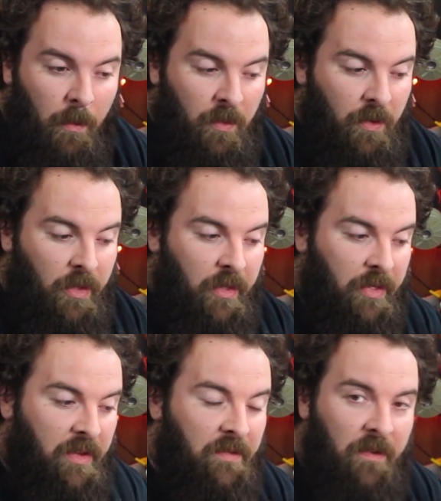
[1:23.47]
So
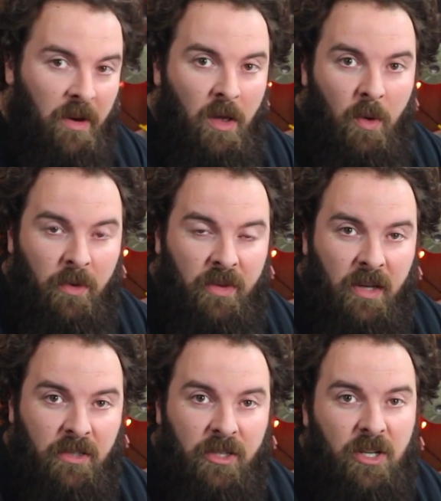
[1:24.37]
this video is
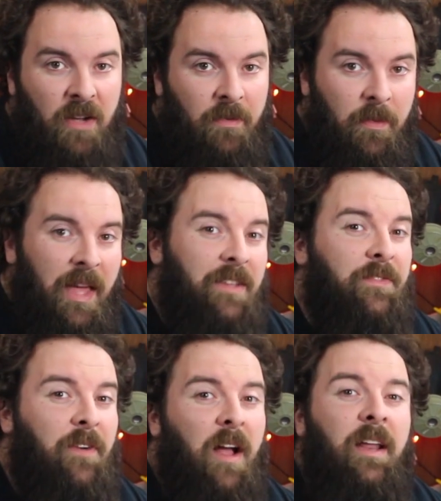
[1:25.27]
actually shot from last
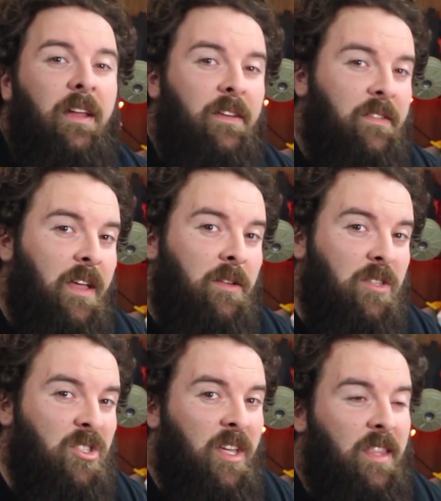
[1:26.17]
Friday. It is now
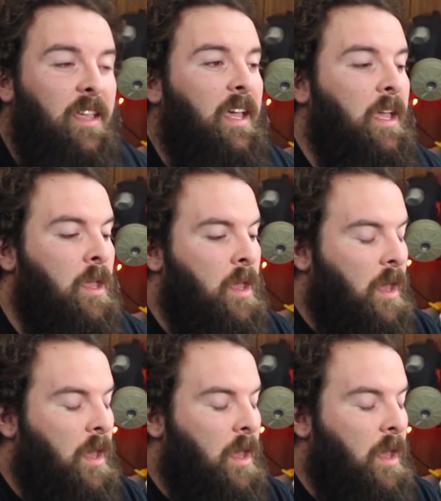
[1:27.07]
Sunday.